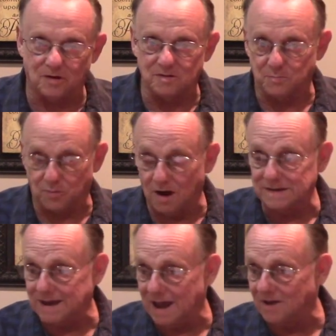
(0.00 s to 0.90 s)
on the
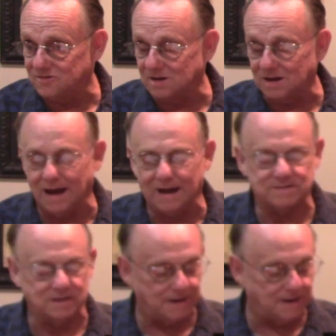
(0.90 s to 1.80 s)
broadcast a
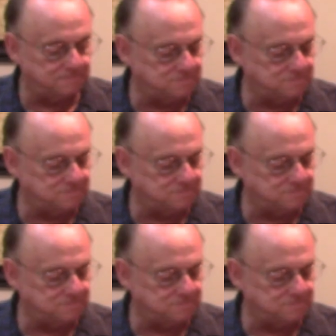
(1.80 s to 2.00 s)
lot, uh,